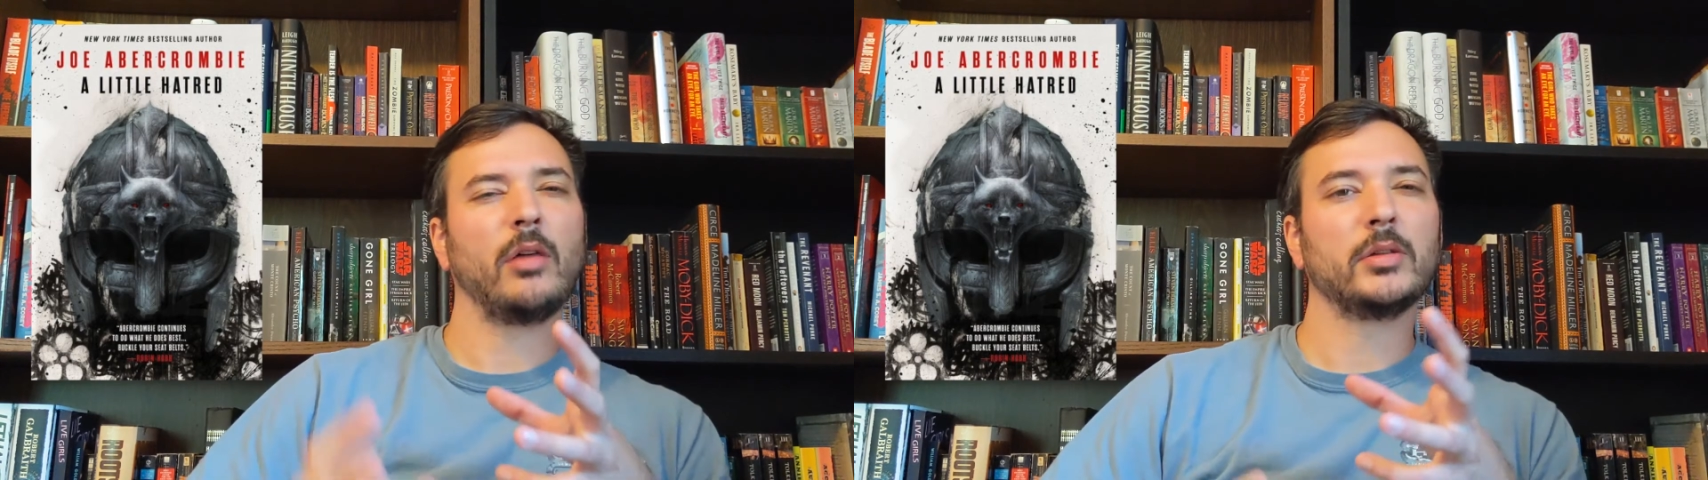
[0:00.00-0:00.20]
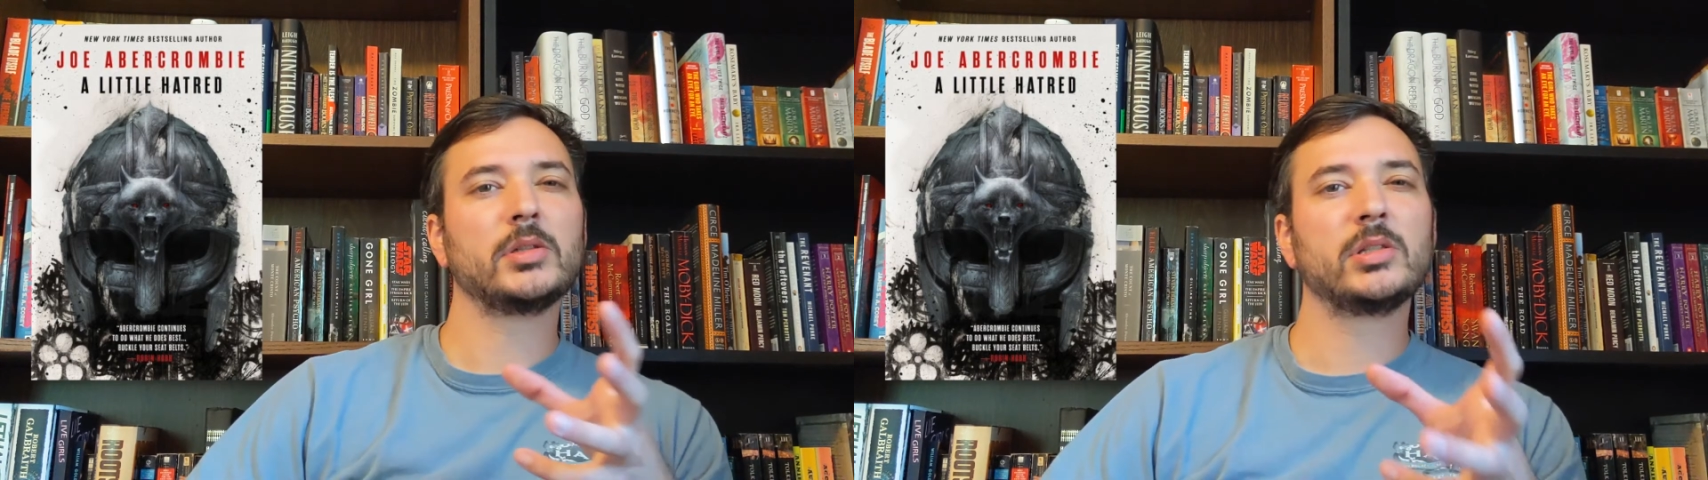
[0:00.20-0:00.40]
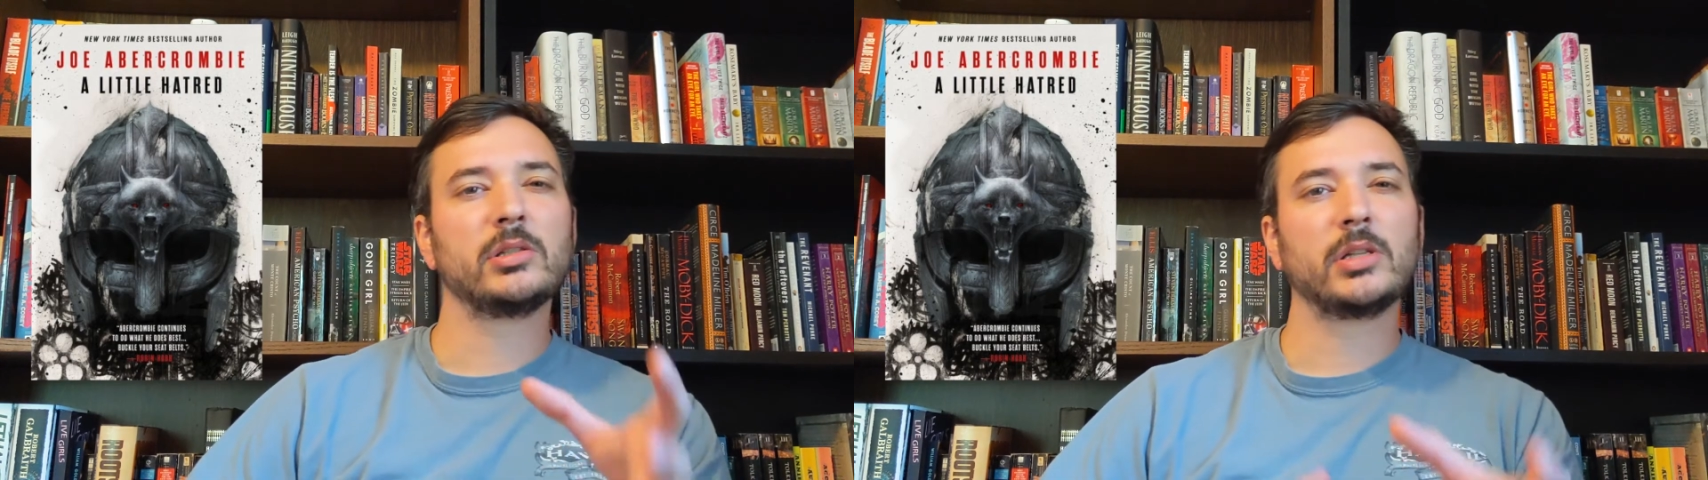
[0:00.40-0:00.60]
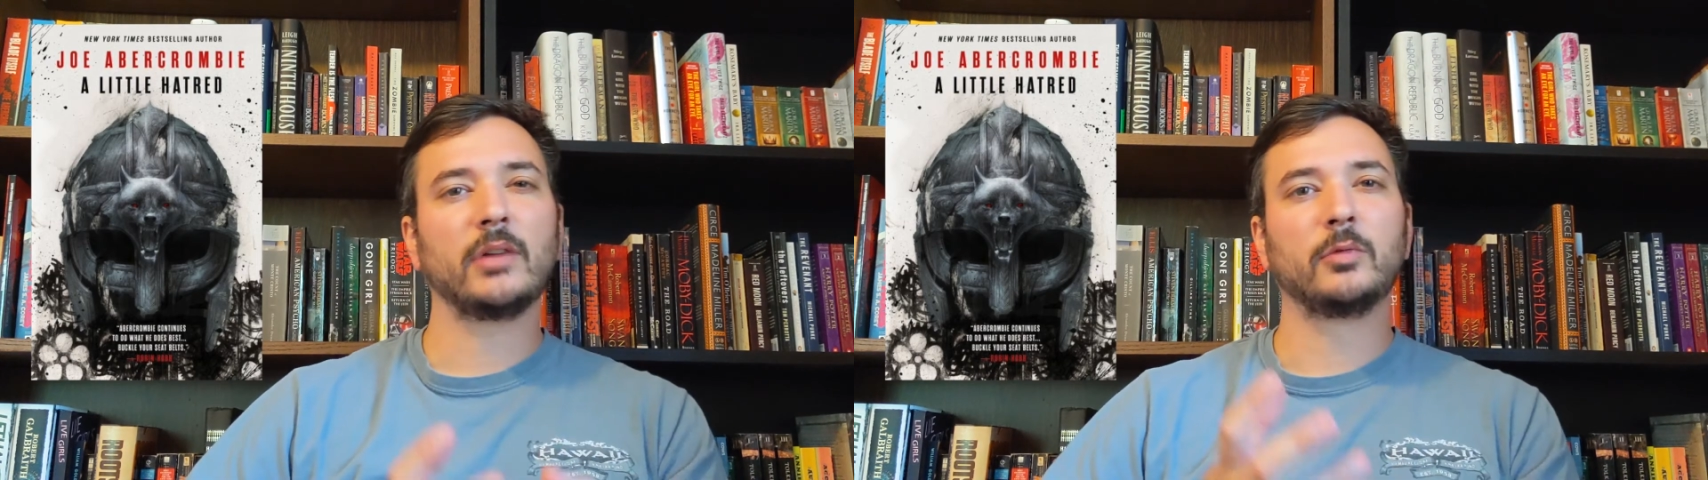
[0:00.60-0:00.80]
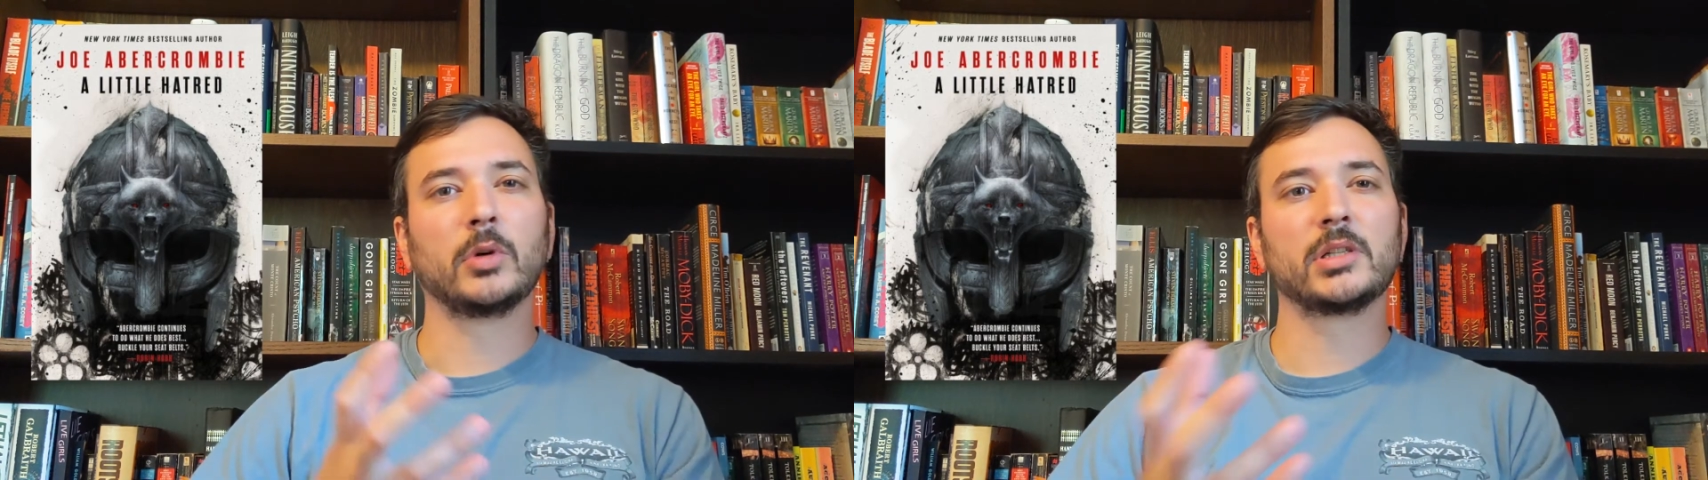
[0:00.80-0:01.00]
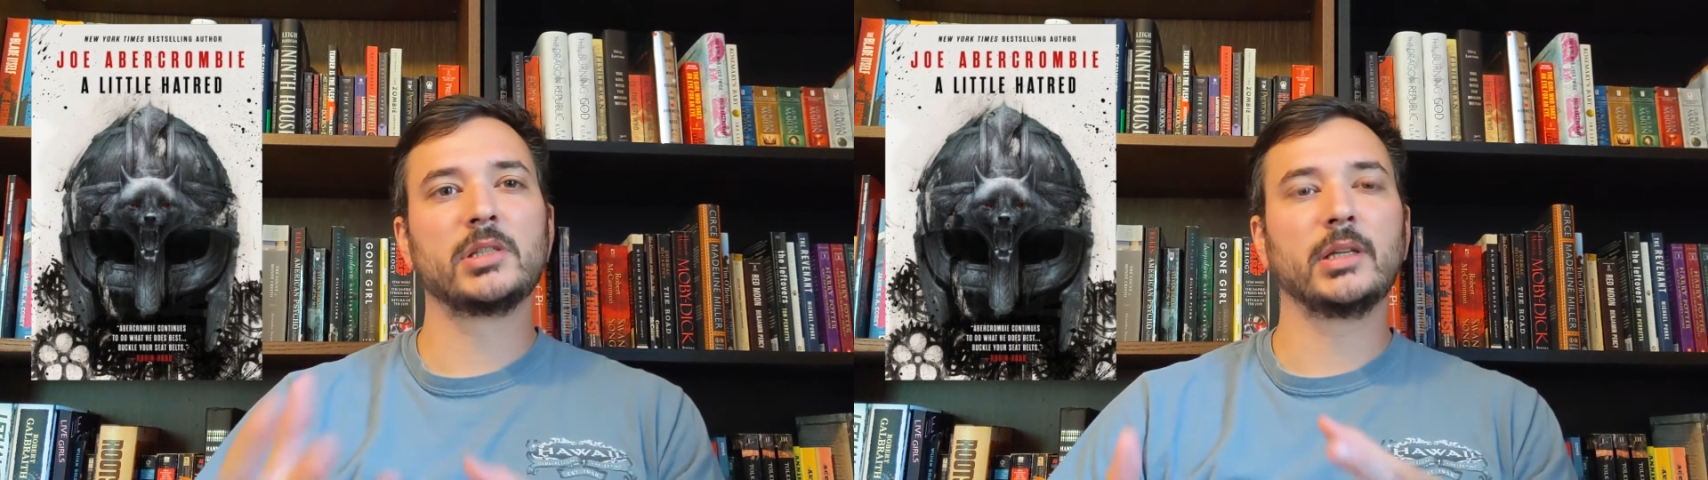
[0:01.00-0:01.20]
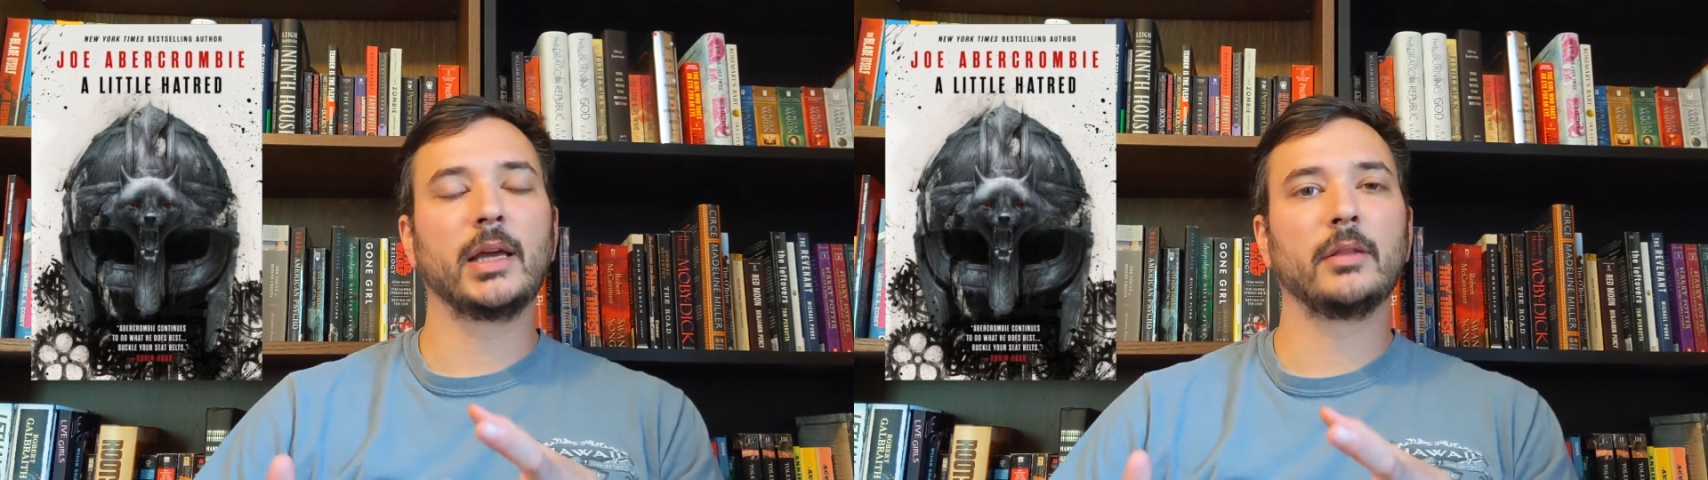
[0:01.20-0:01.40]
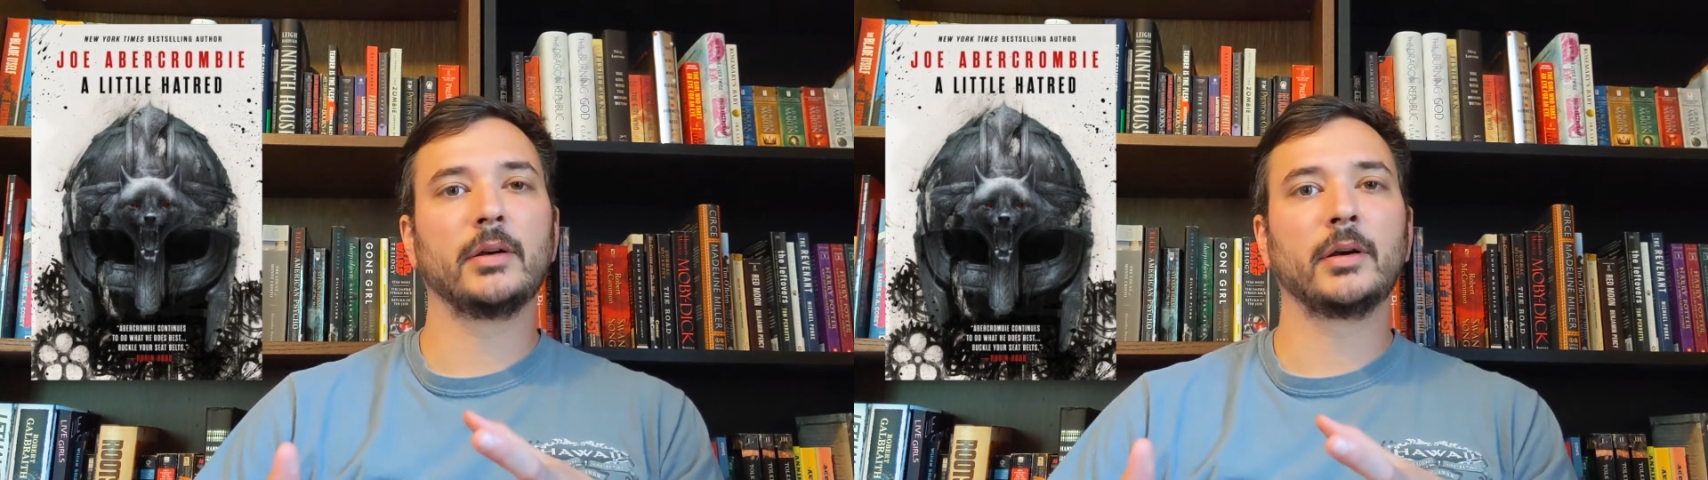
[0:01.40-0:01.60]
this stuff works
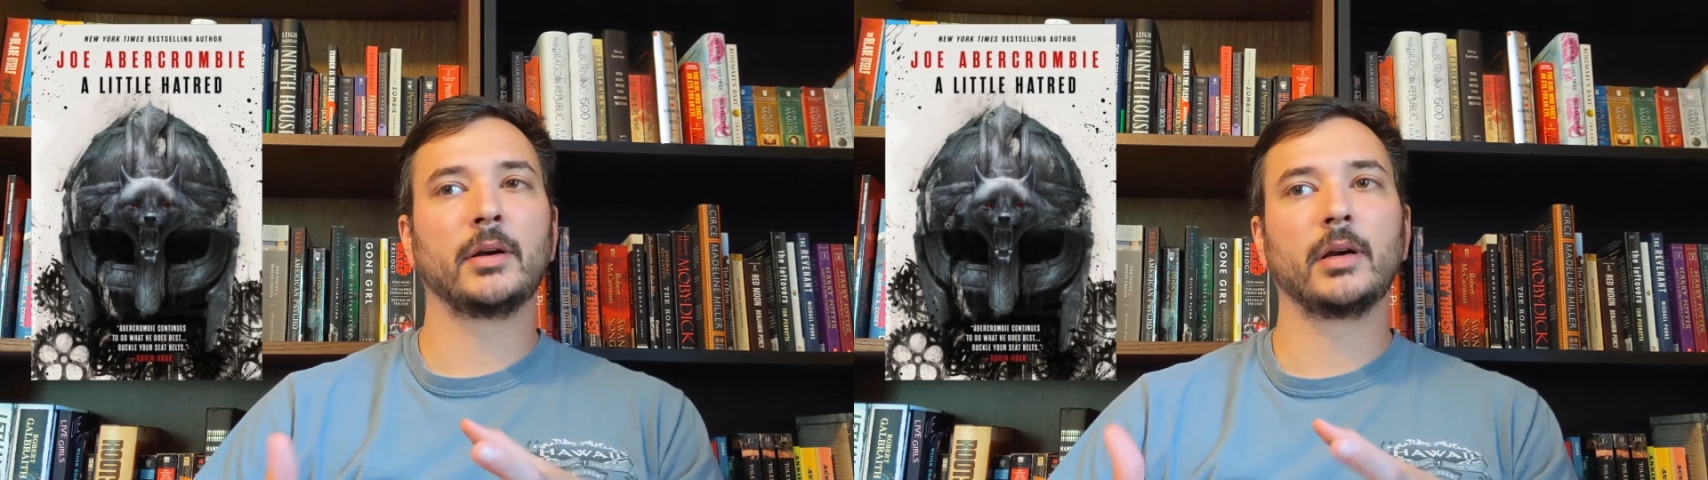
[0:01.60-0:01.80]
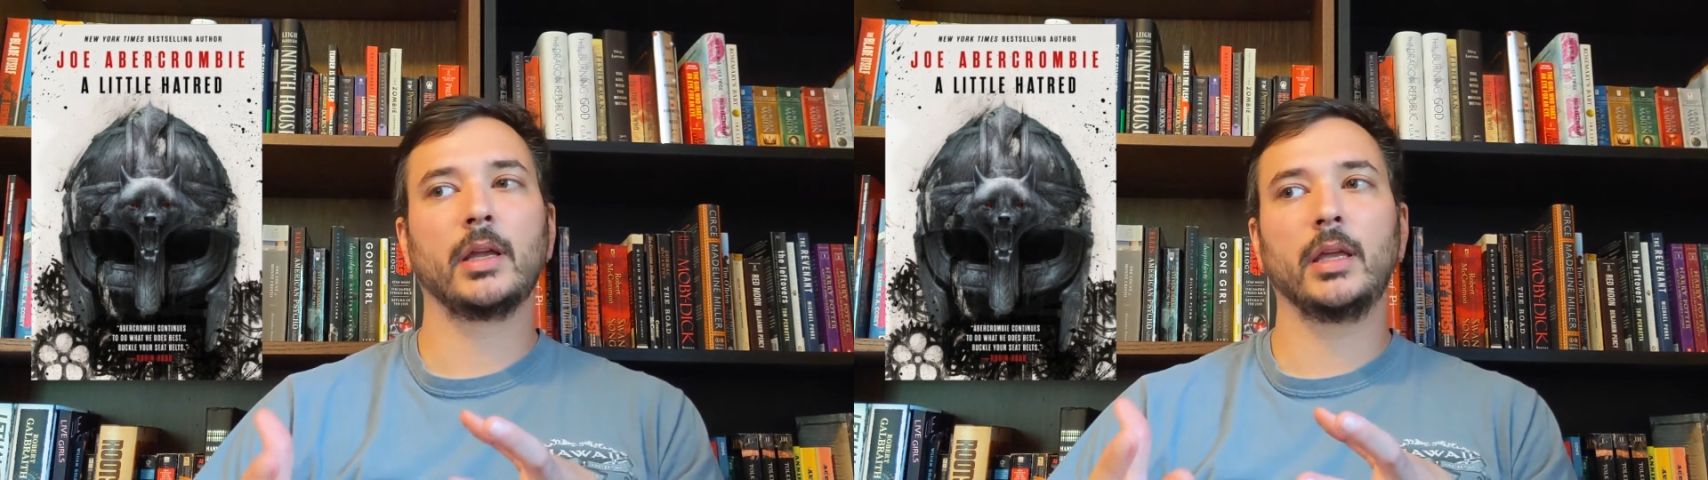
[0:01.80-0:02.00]
together